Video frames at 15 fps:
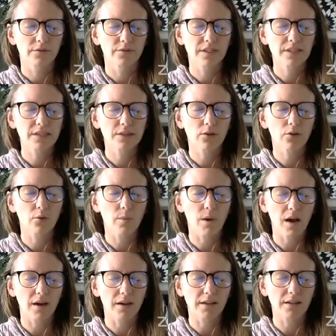physical
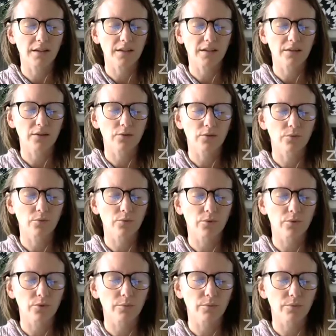body in the
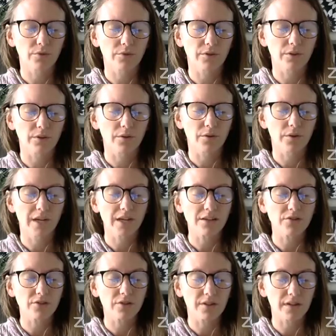room or the
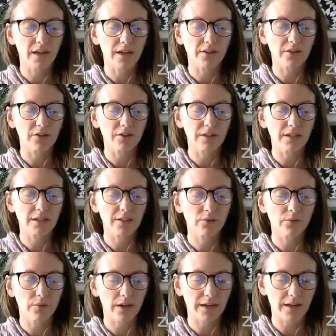location that you're in
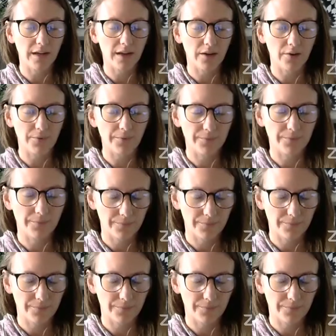right now.